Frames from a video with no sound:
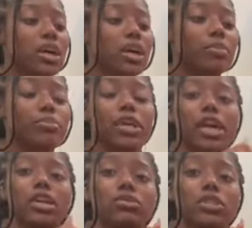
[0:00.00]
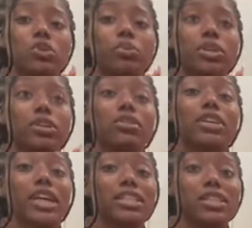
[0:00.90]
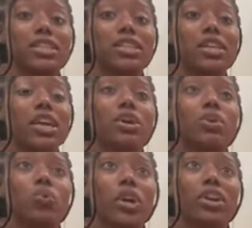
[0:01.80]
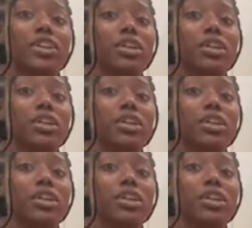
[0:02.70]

But yeah, it was super cute and I did wear it.